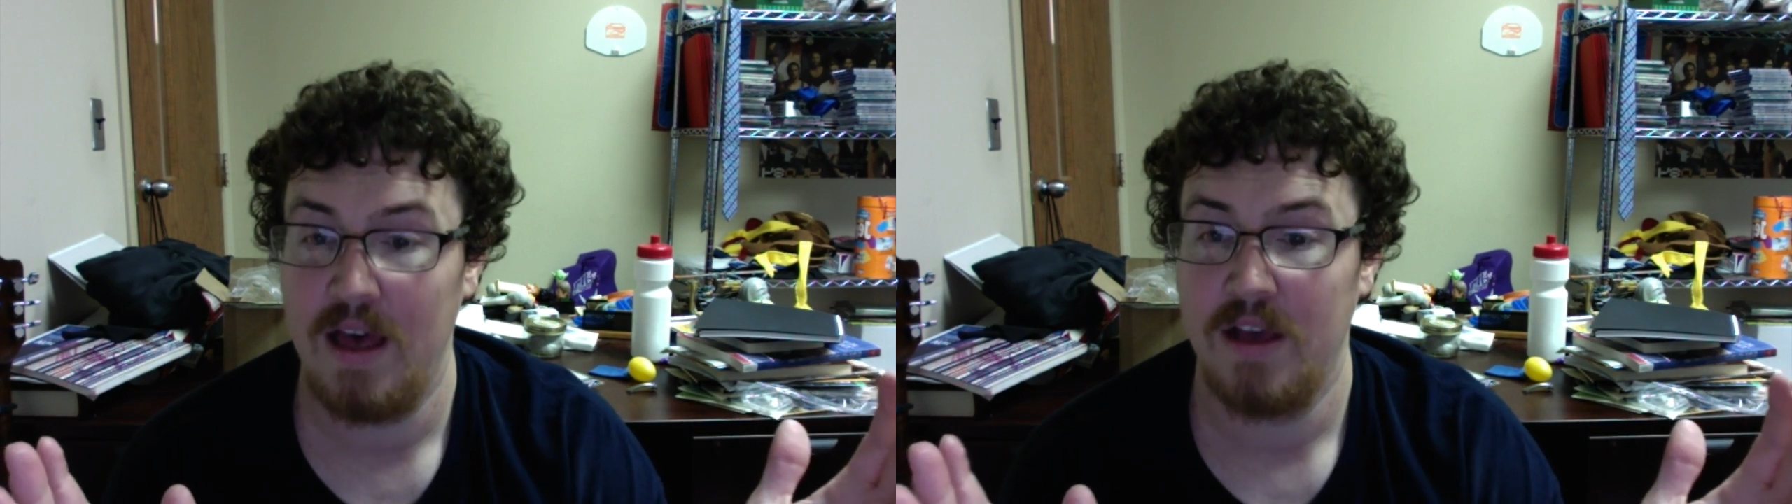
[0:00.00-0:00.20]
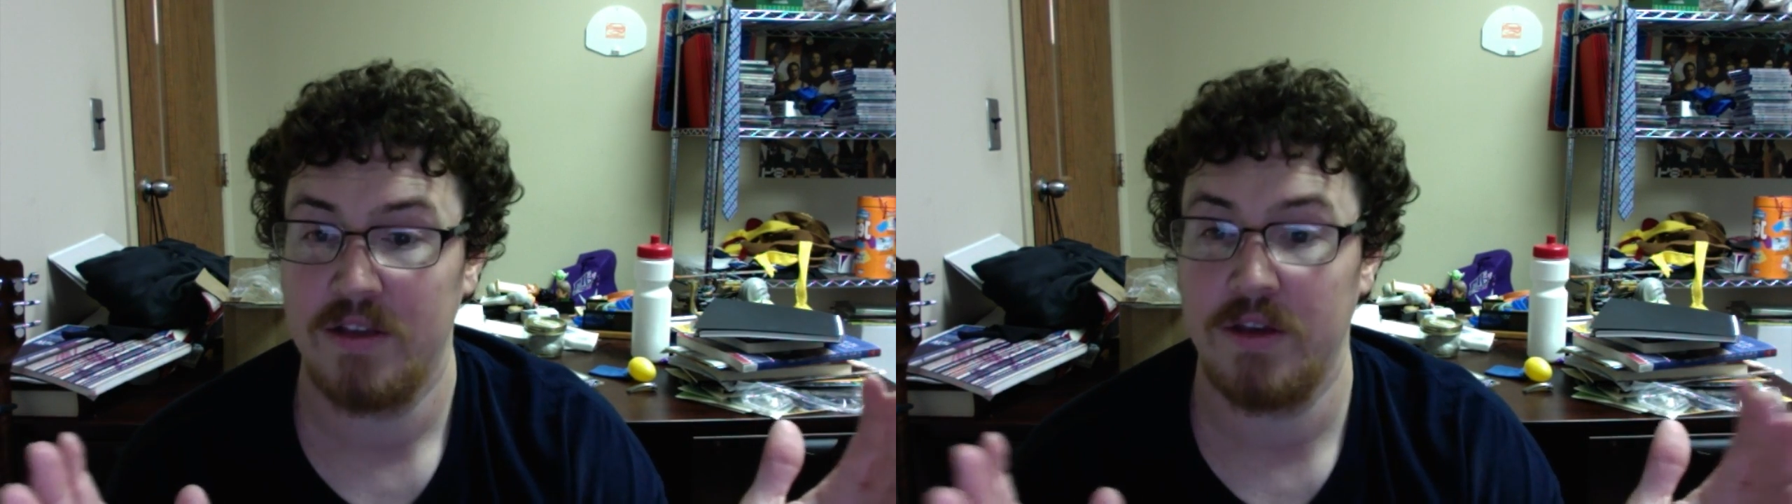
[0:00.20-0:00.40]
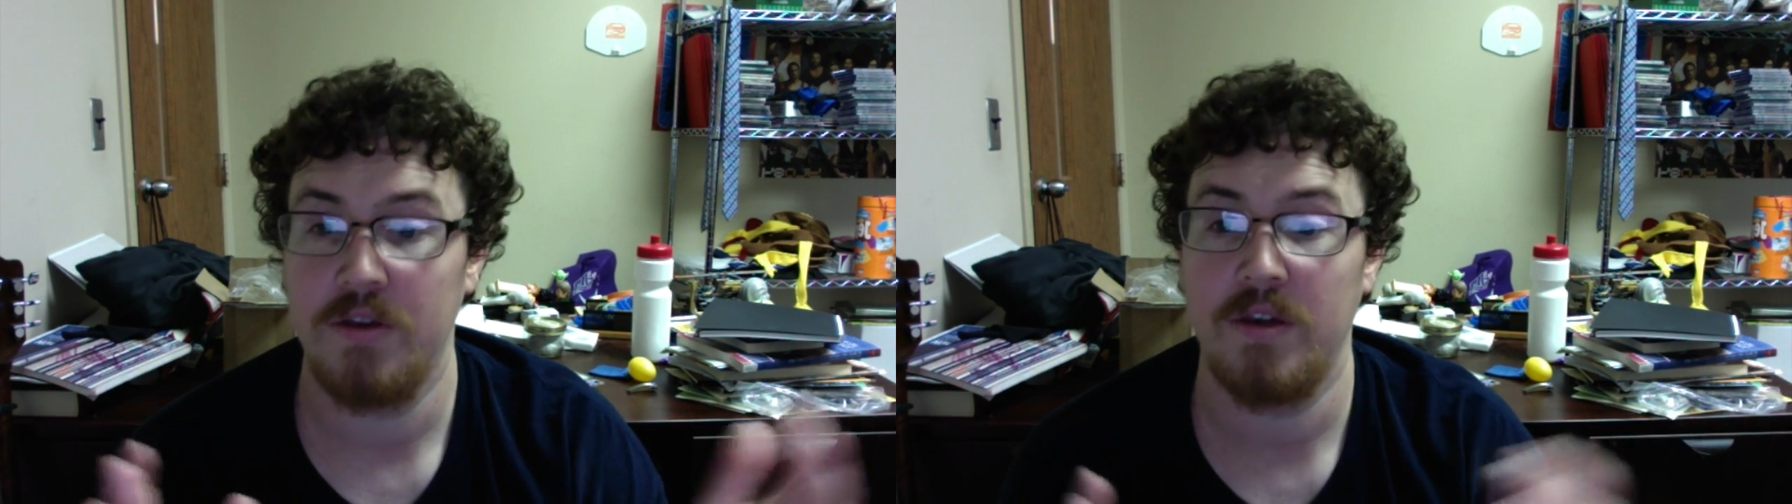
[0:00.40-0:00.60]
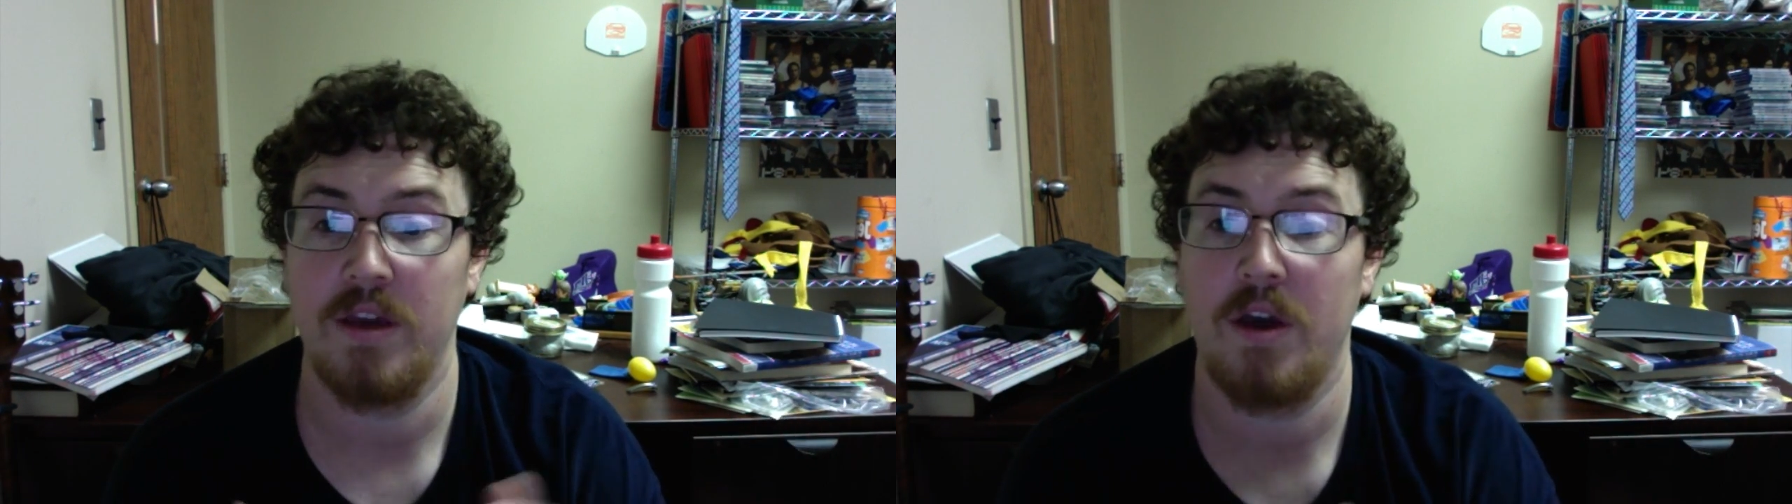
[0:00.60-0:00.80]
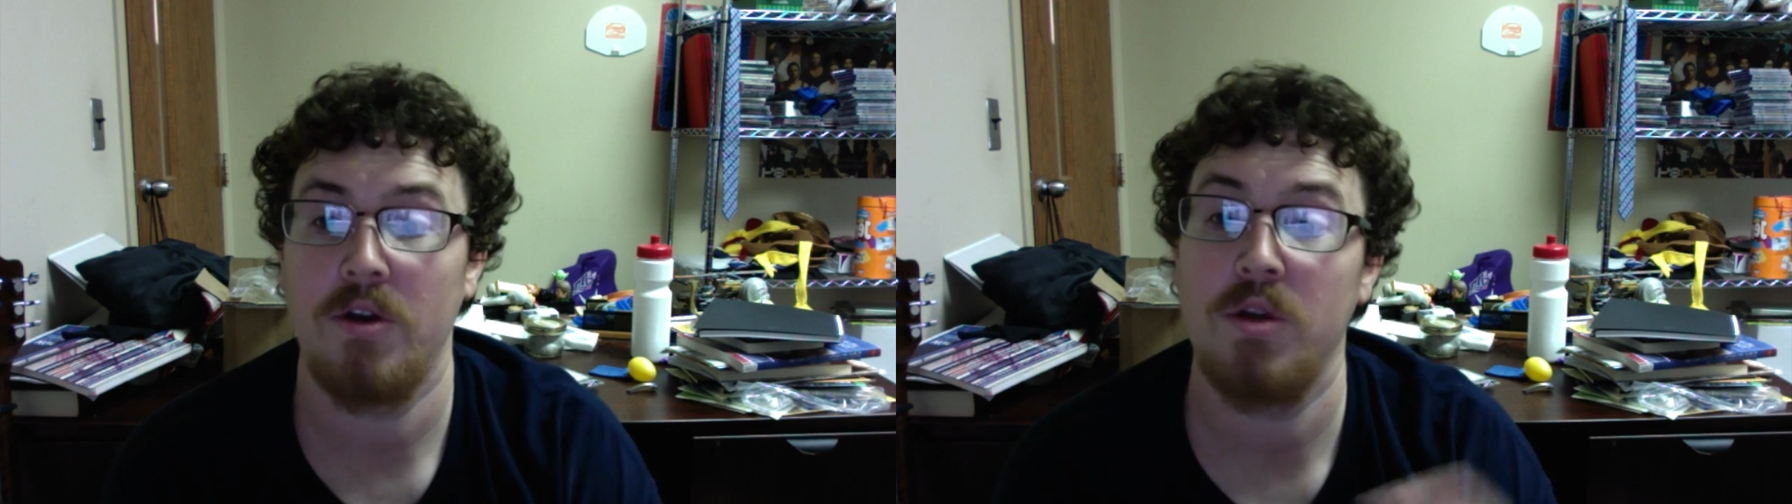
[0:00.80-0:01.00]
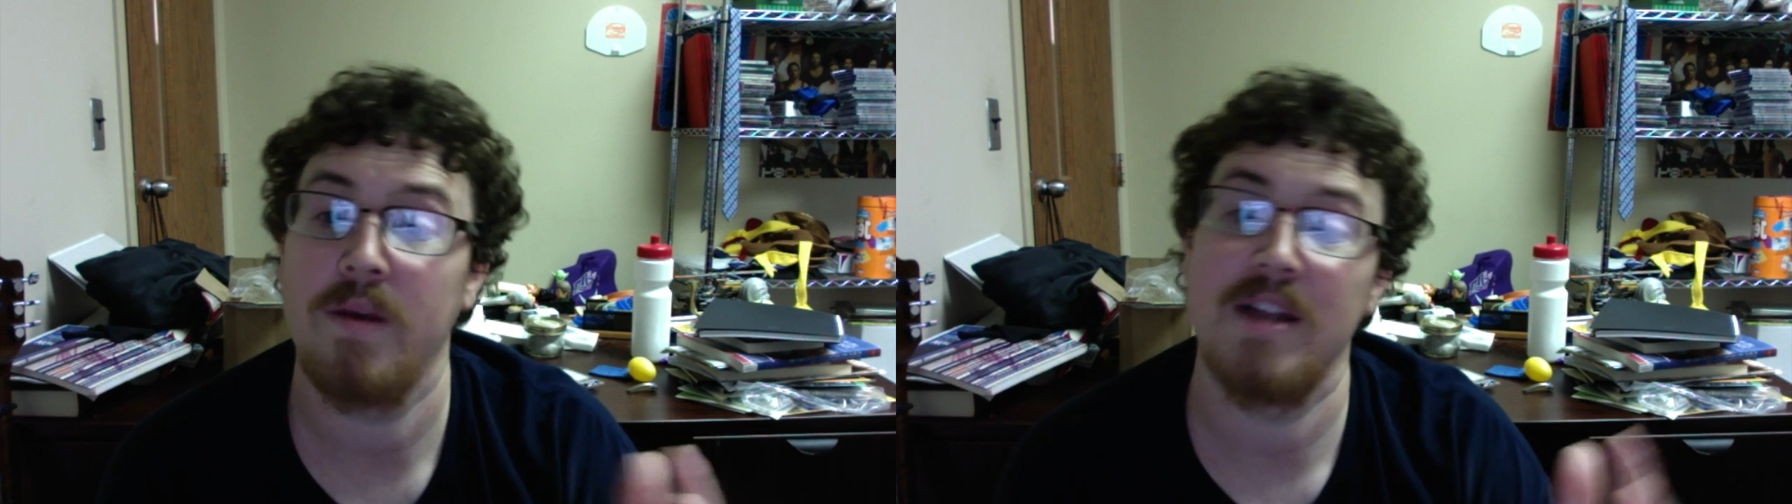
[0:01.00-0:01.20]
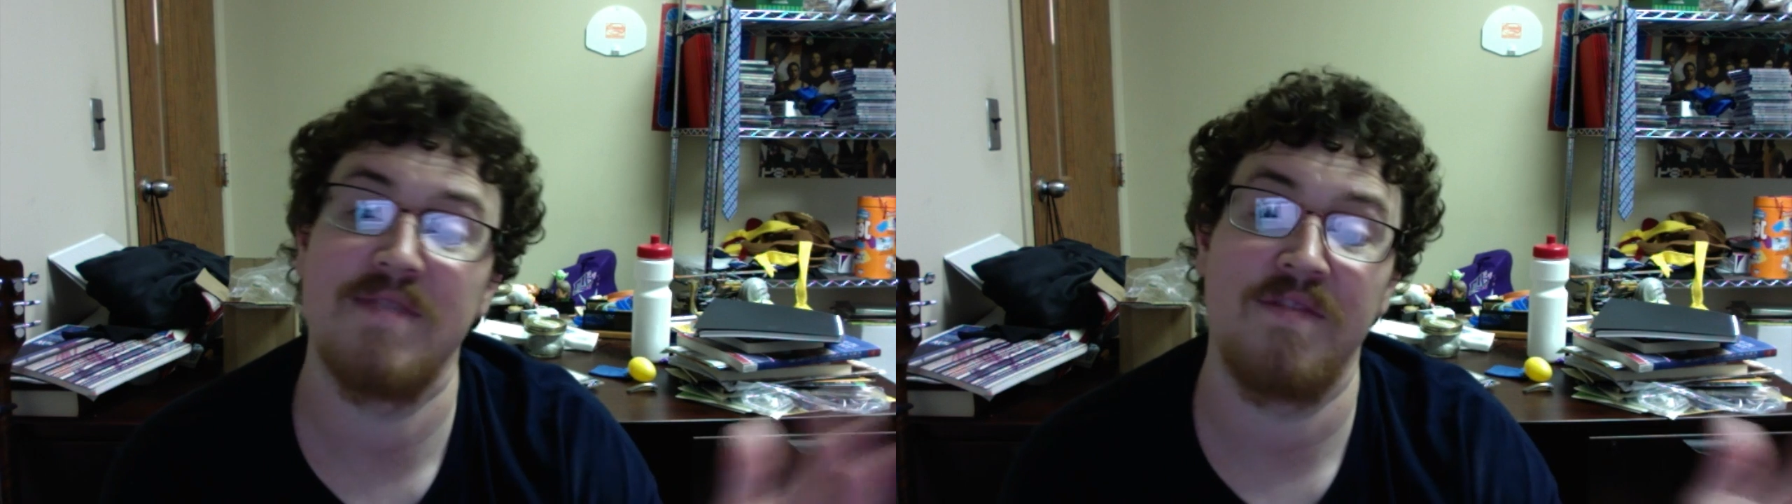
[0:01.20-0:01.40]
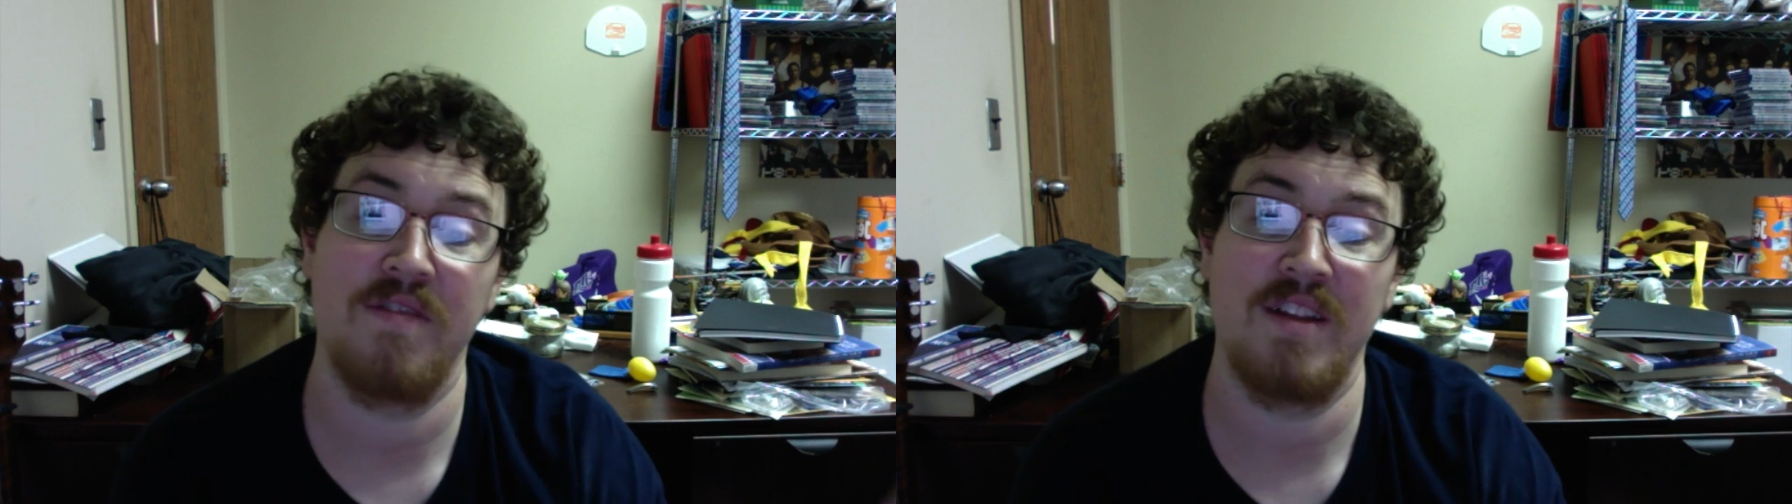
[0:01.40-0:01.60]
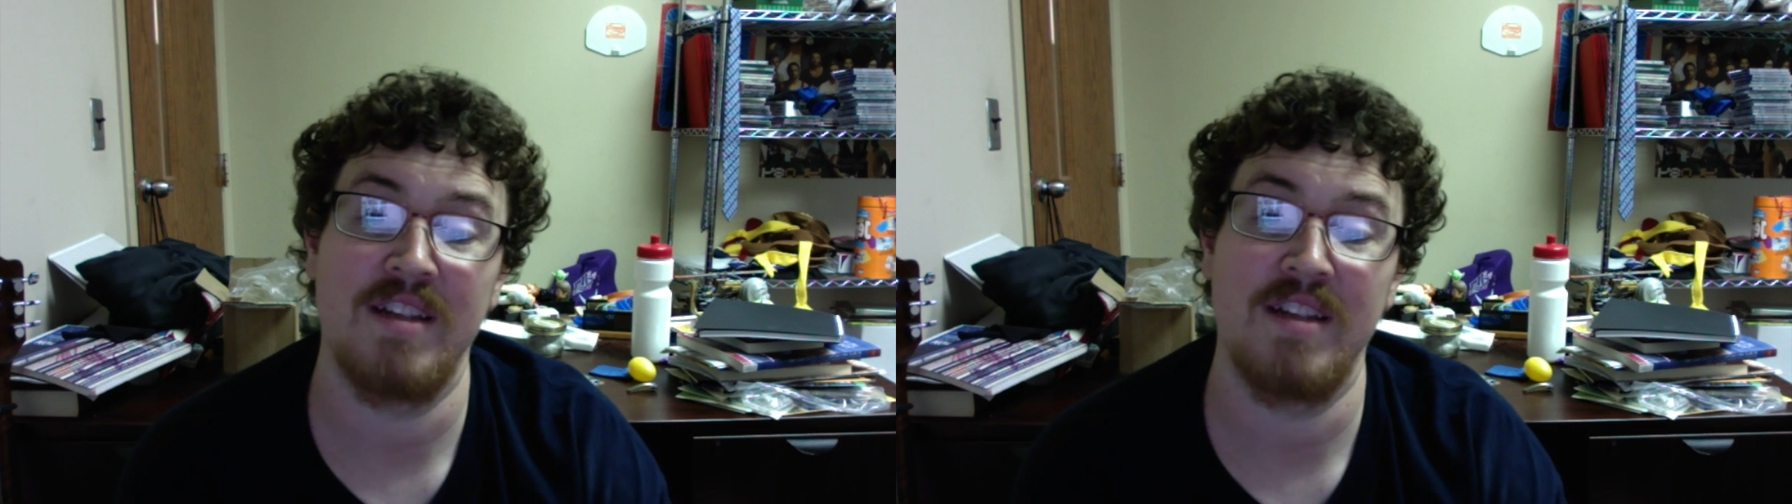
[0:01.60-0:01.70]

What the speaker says: So you can go 2 minutes and 15